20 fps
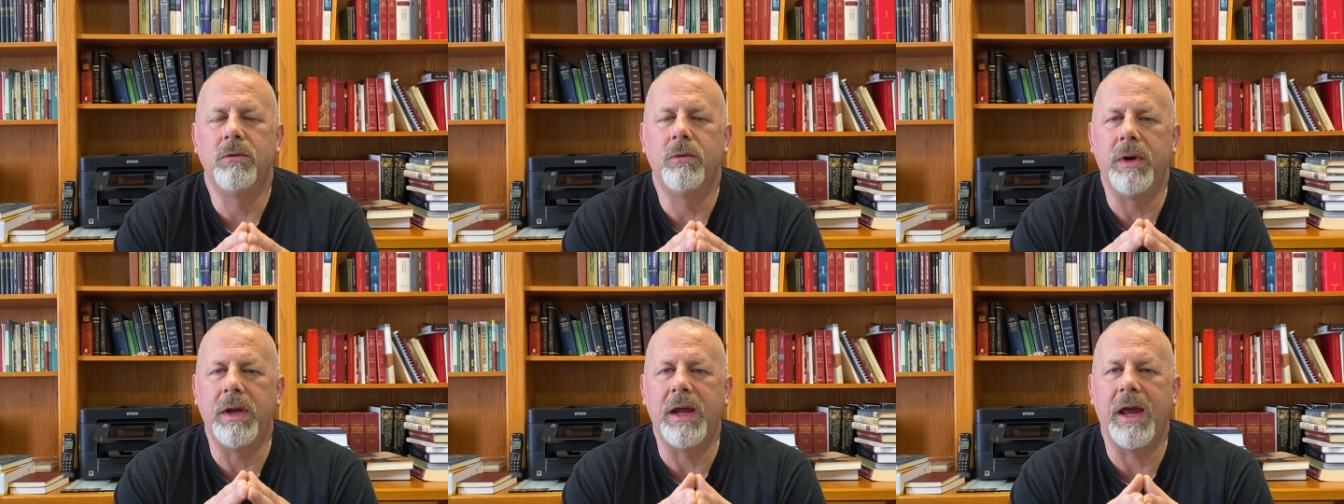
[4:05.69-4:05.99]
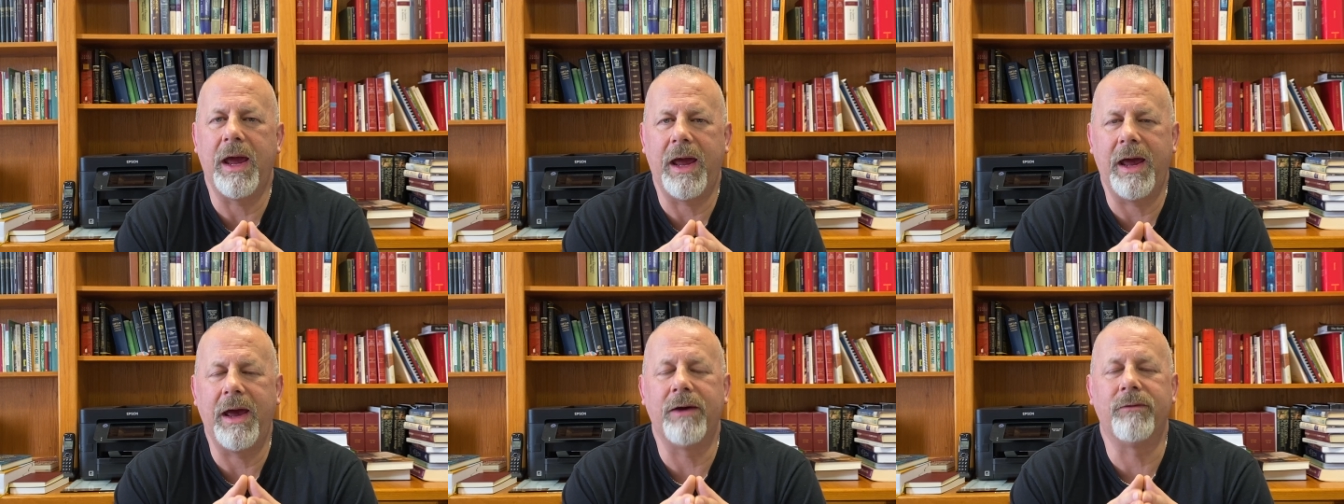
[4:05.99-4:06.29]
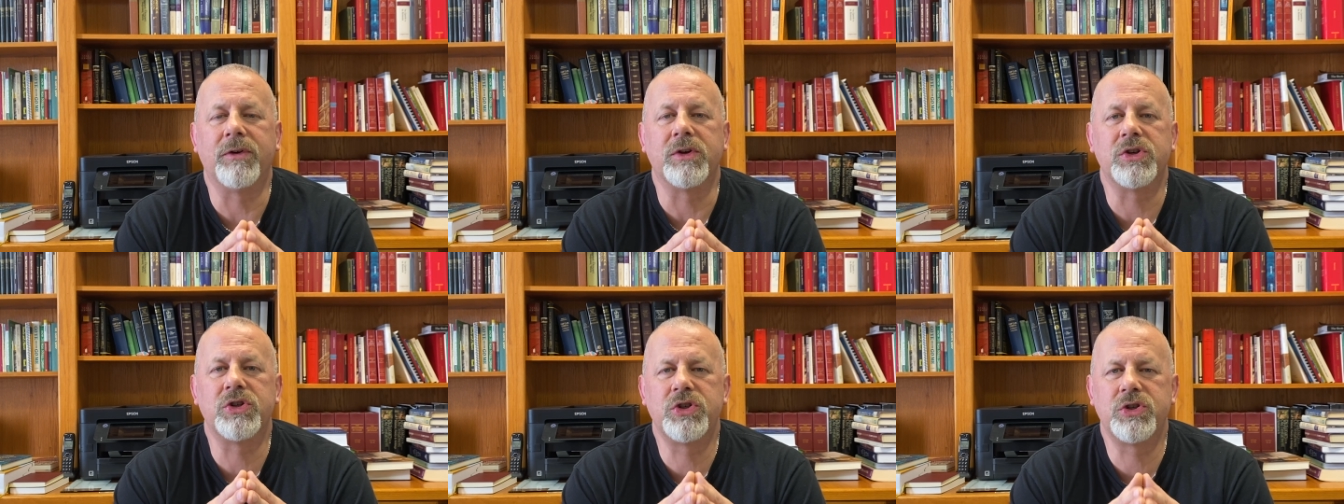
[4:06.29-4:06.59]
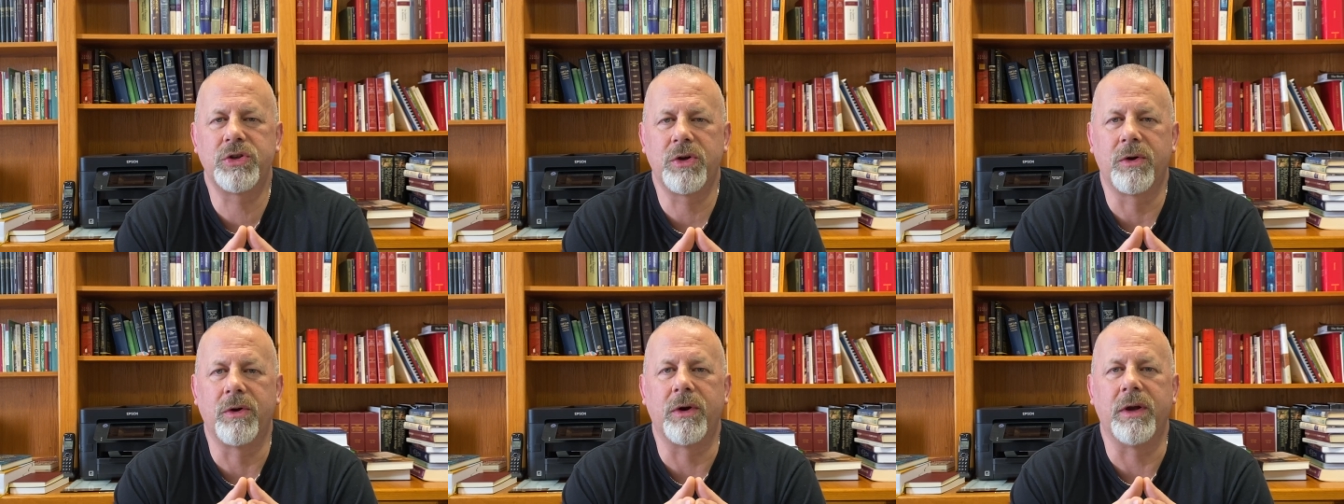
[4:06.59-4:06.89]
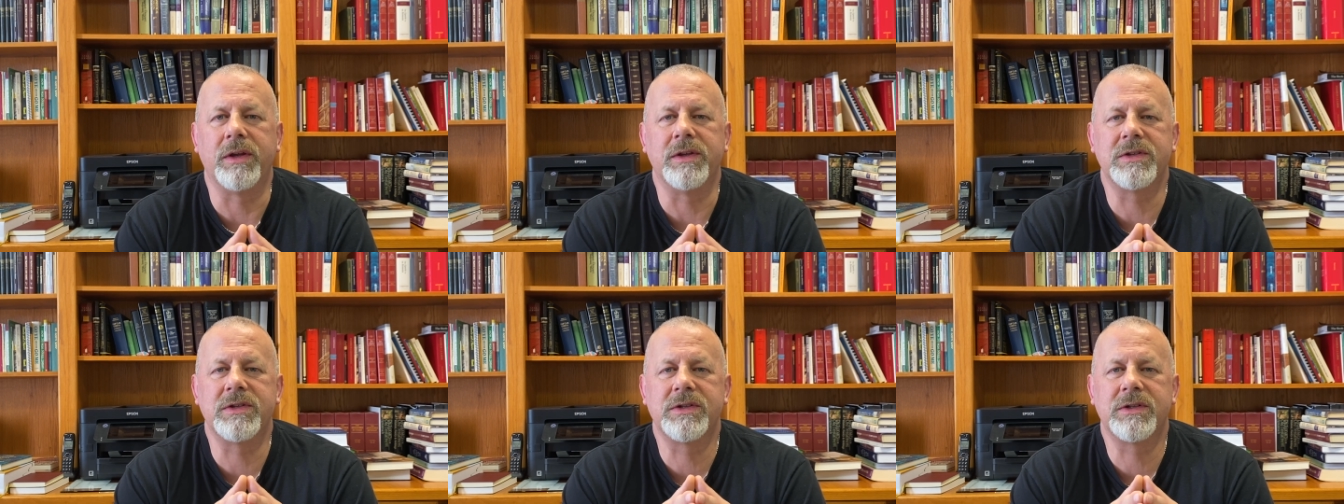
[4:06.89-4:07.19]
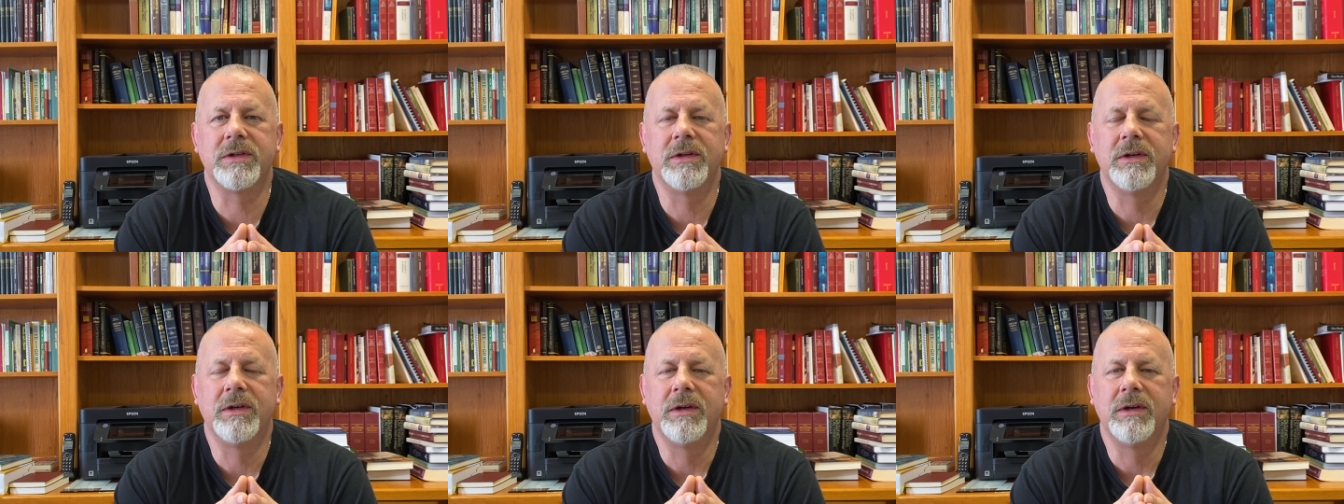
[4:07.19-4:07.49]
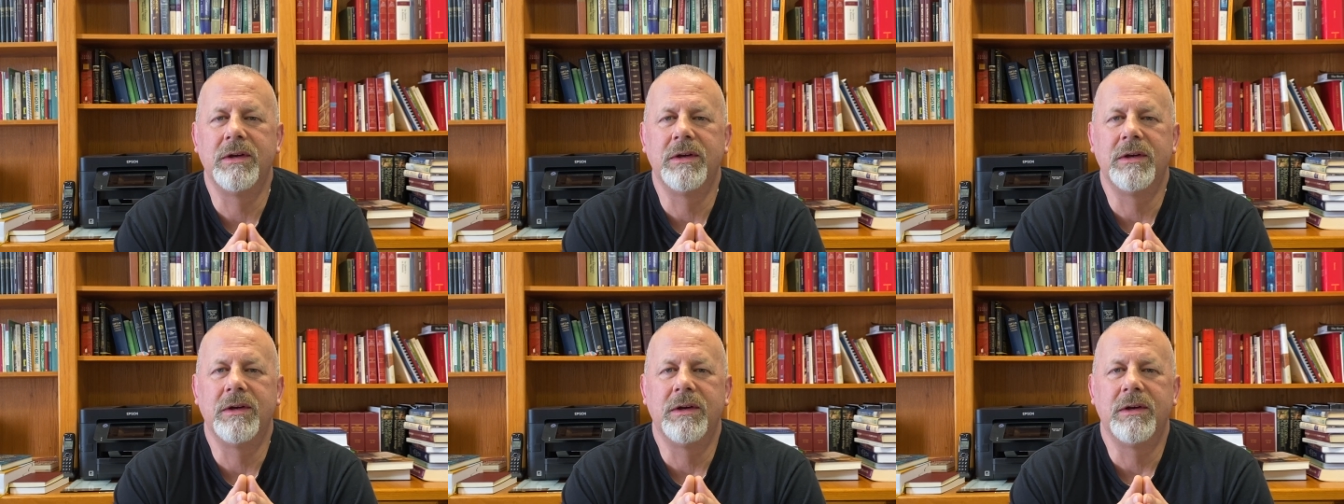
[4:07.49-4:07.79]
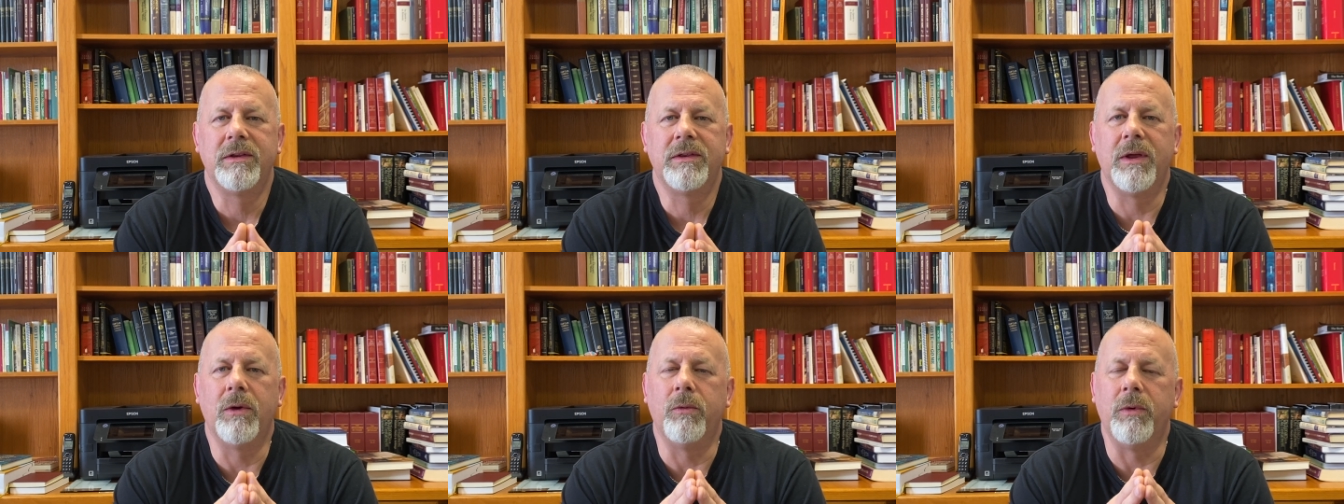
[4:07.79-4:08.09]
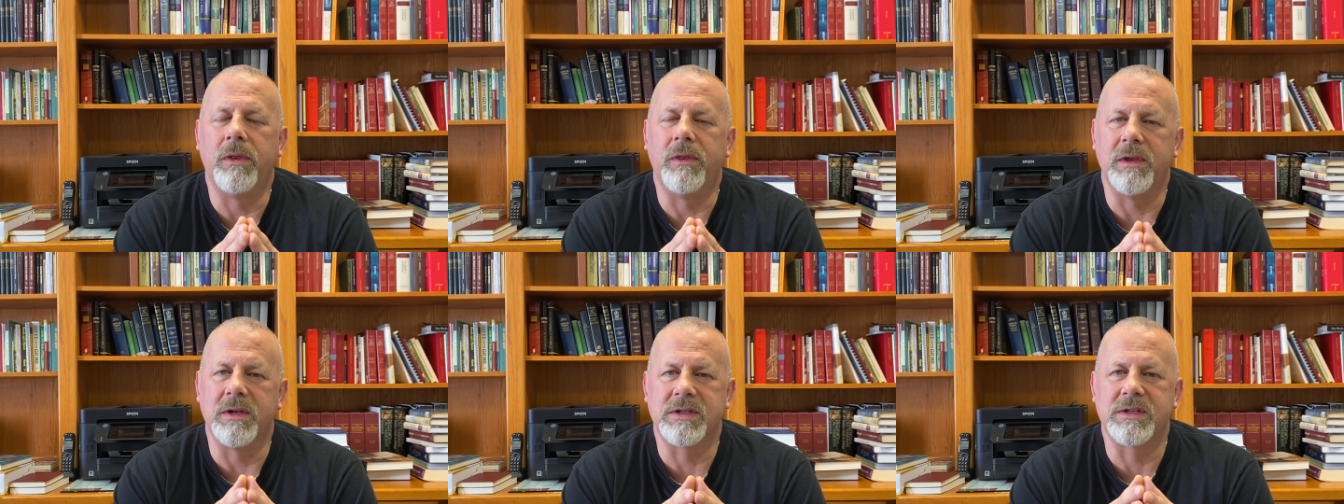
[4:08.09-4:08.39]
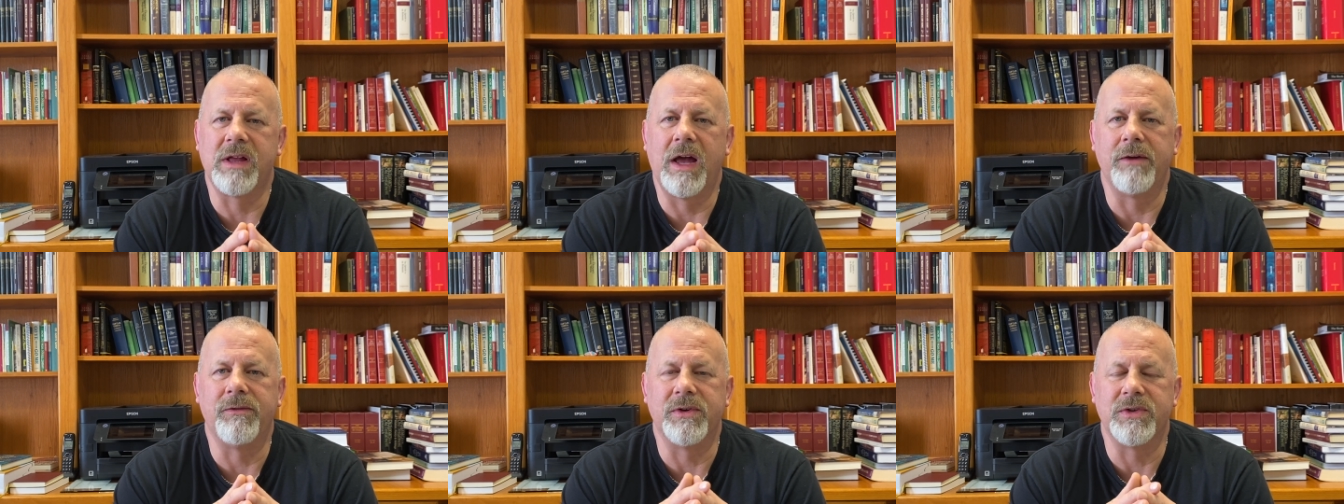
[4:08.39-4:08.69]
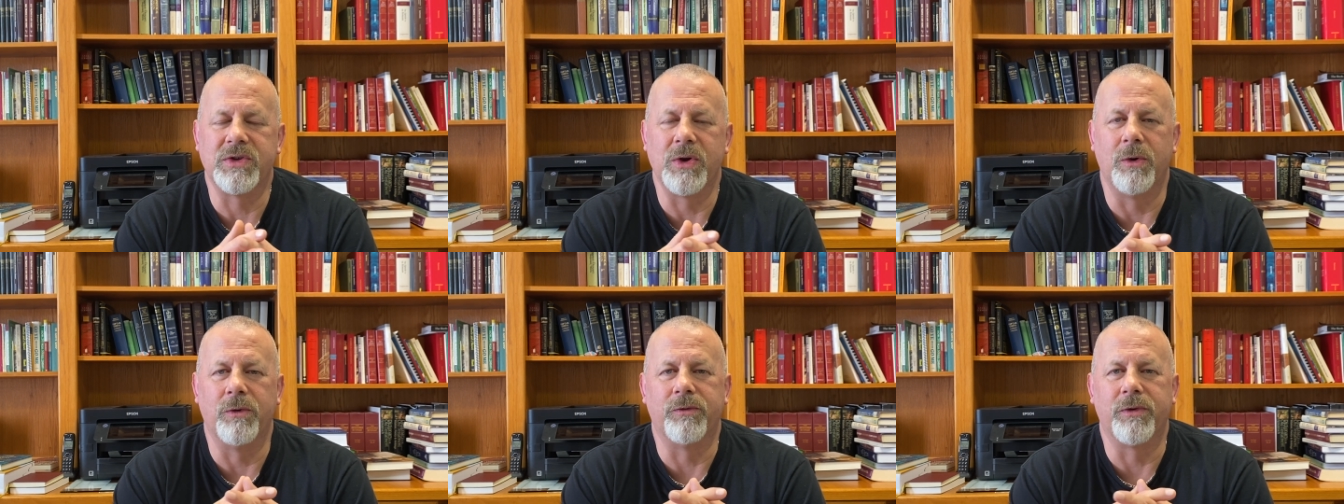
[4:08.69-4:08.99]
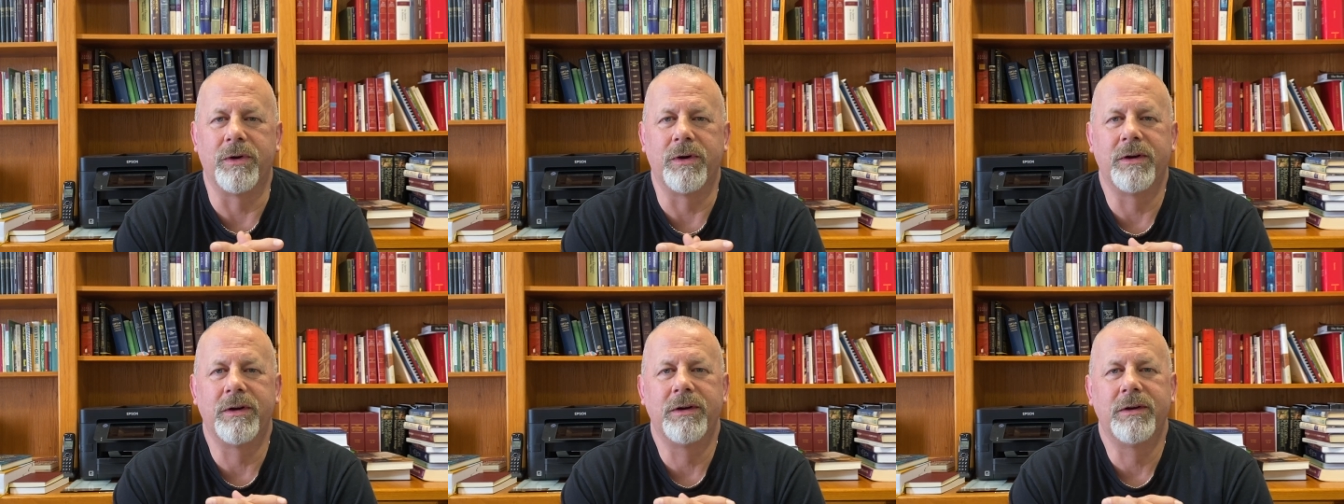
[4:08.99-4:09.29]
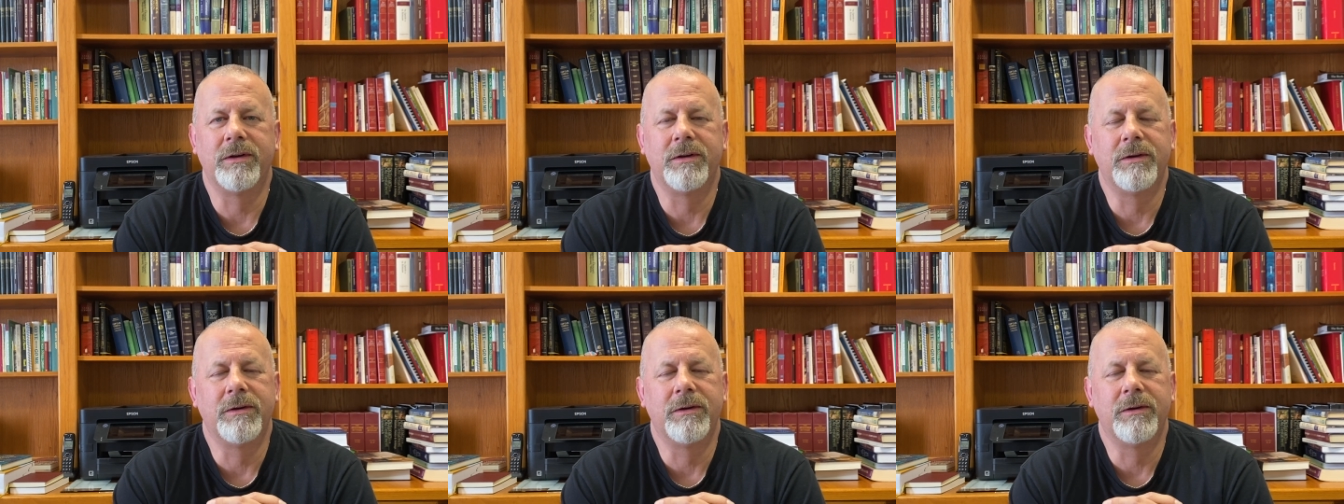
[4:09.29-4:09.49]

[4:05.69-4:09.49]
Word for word: we have assurance that when this life is over,